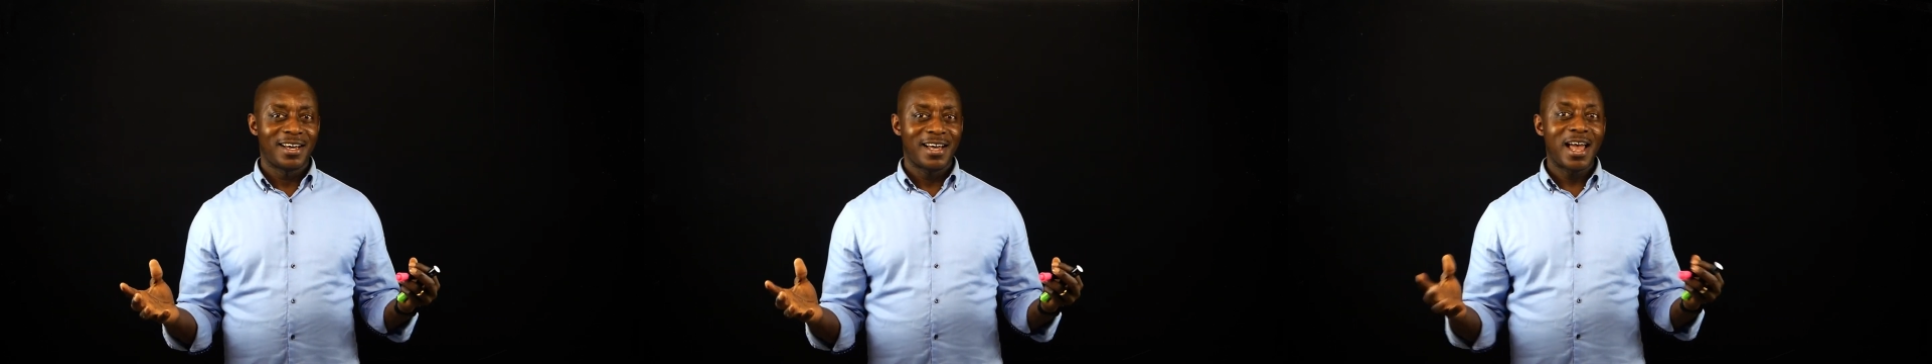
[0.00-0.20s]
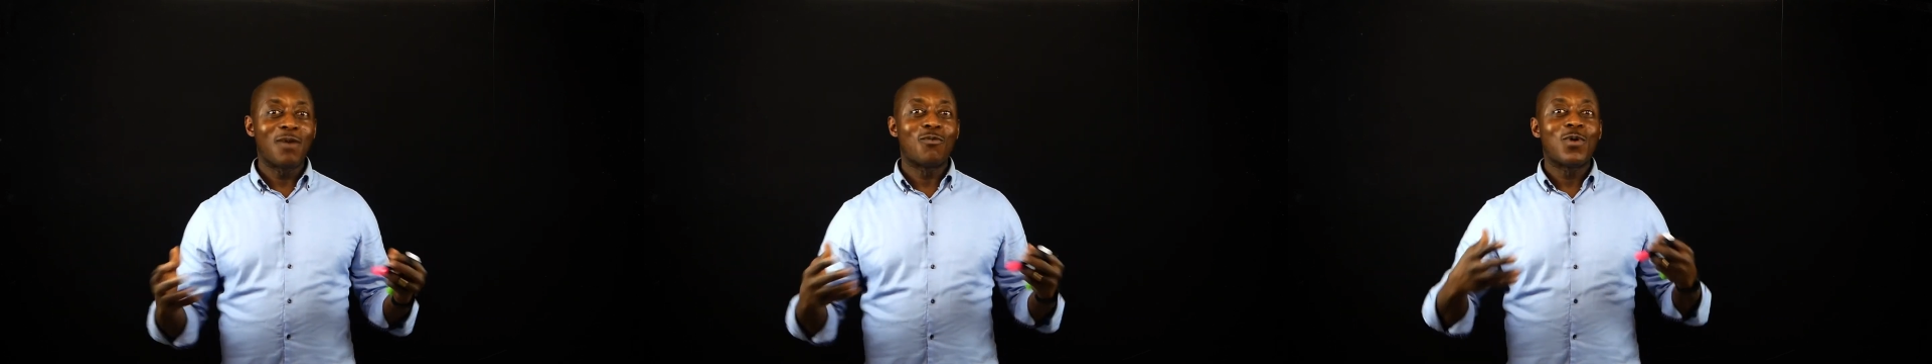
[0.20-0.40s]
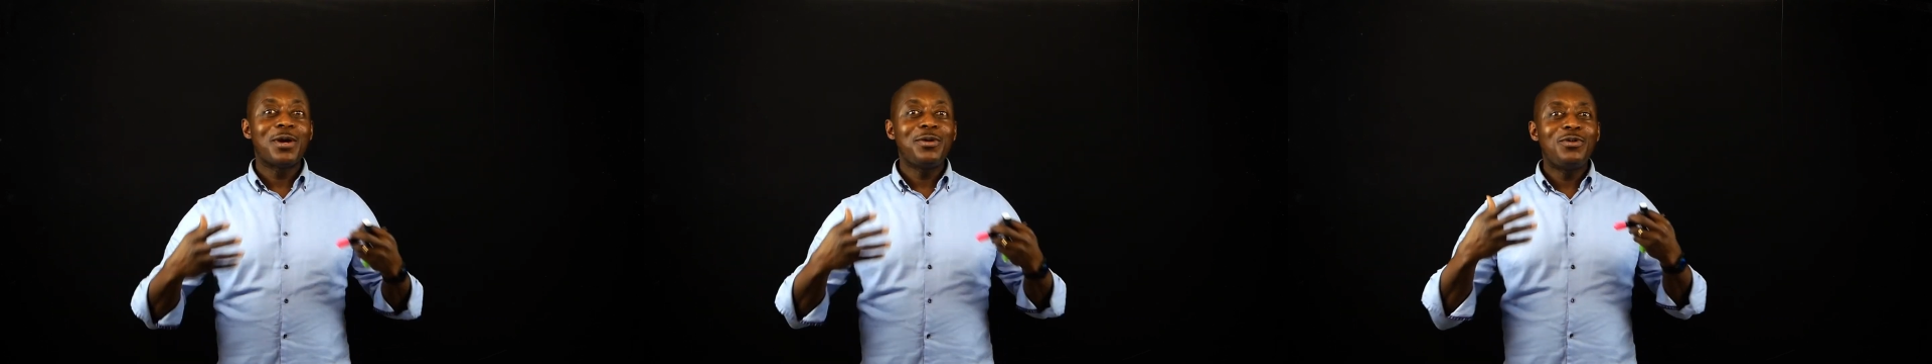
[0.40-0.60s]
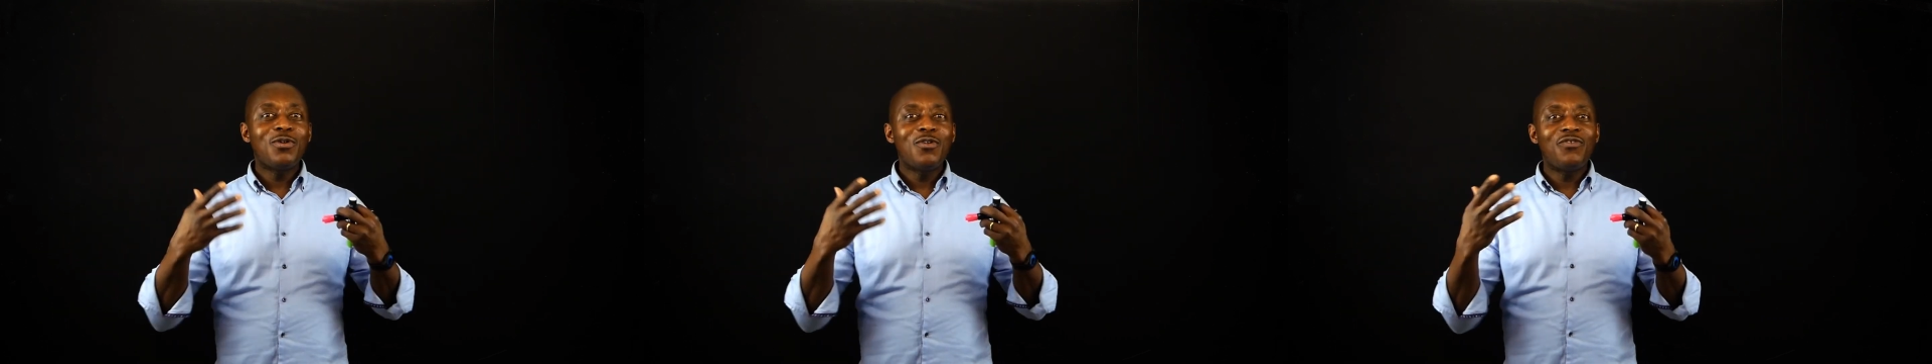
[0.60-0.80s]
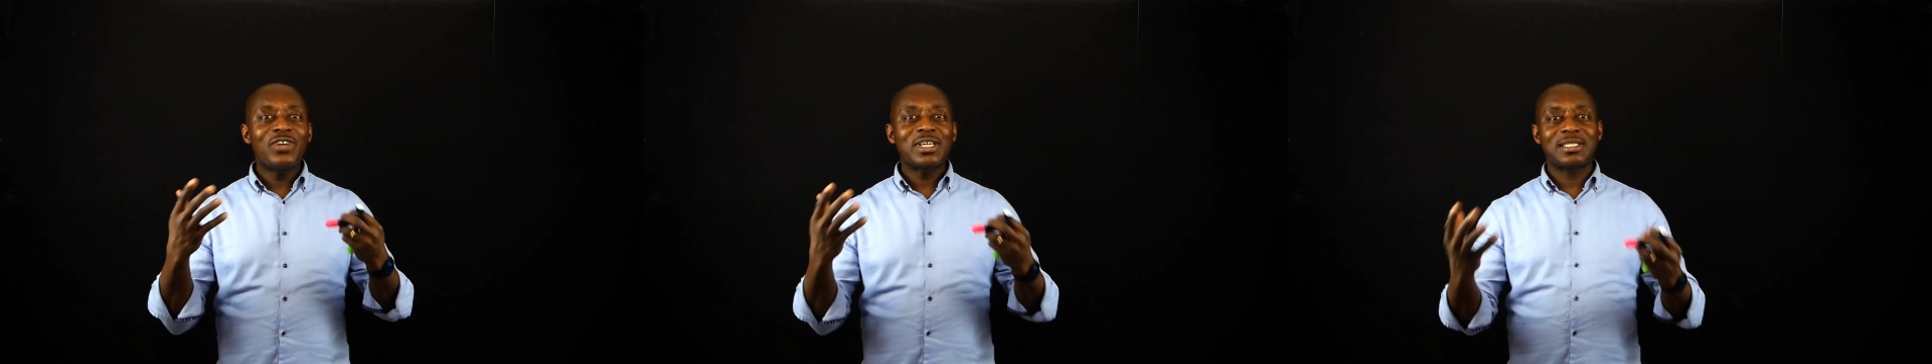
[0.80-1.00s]
And when you
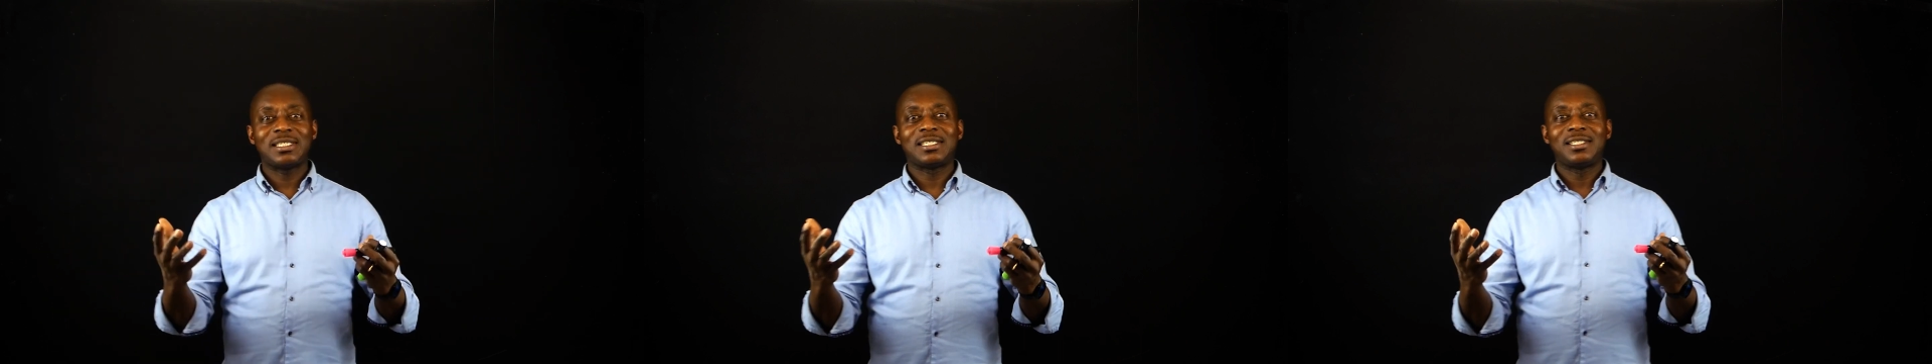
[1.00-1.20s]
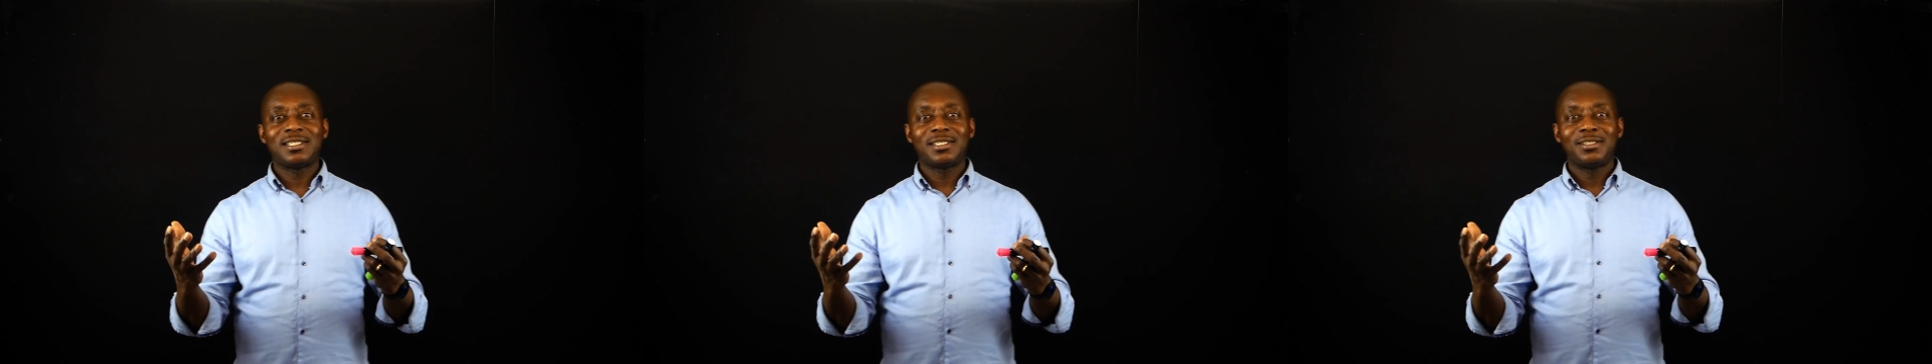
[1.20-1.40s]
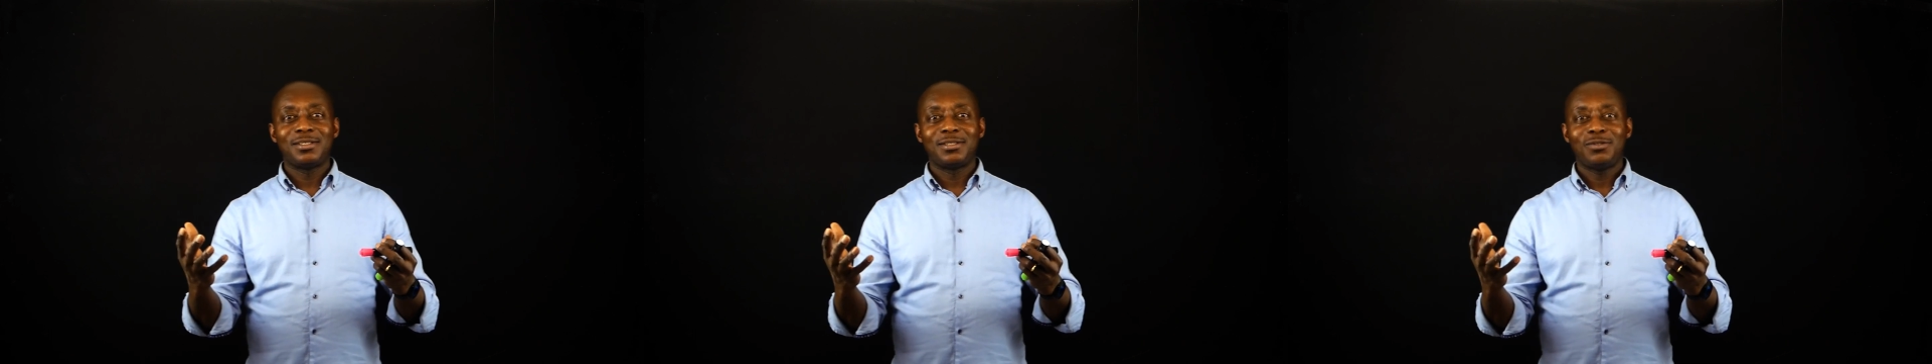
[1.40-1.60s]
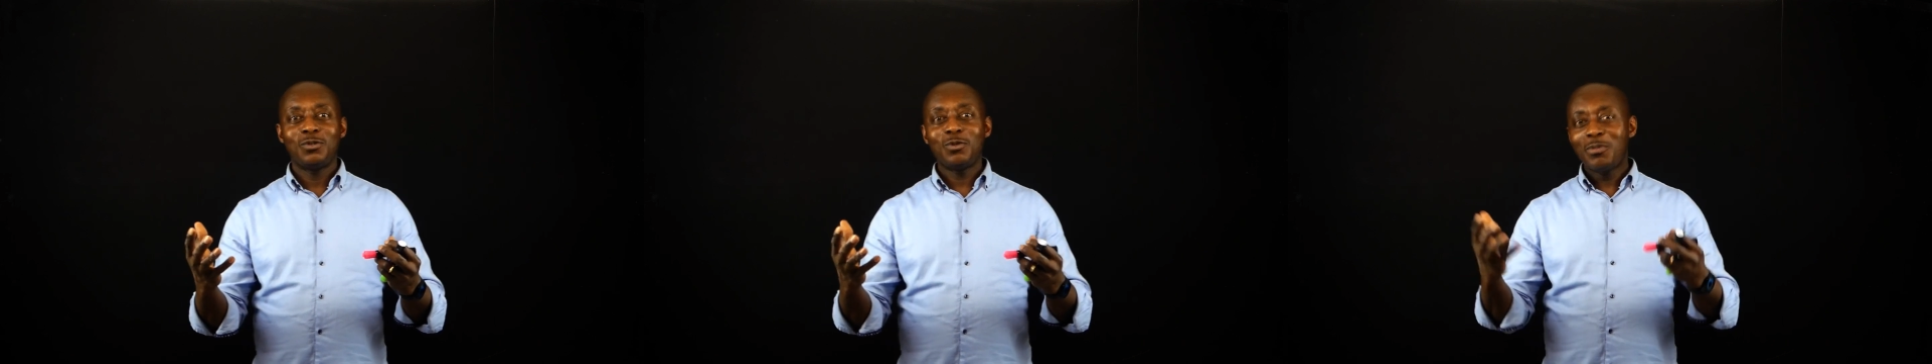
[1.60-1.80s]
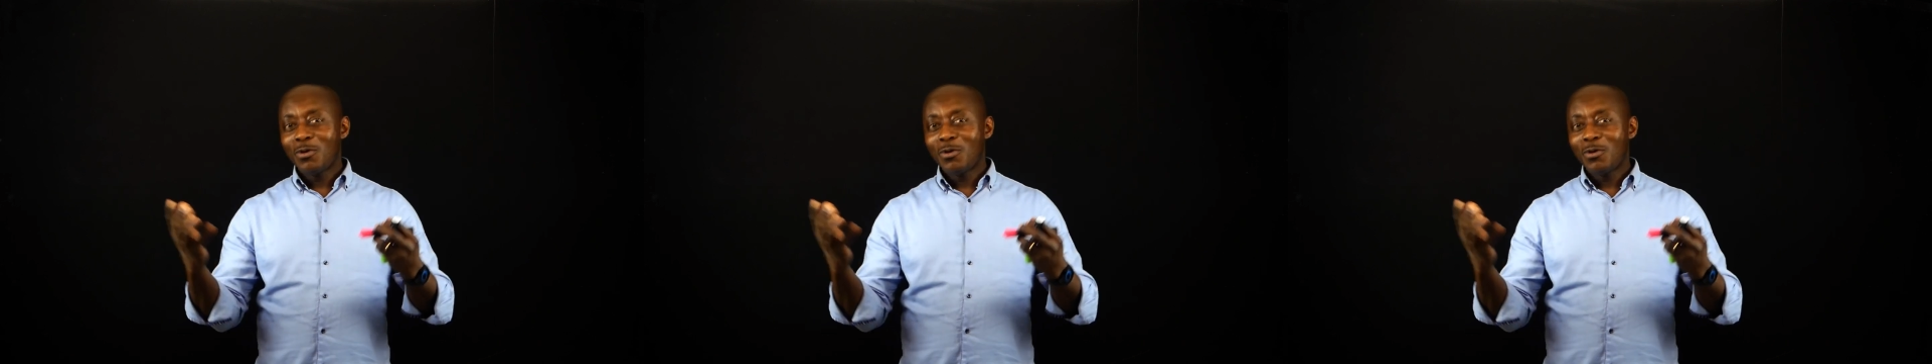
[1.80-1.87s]
visit, you'll be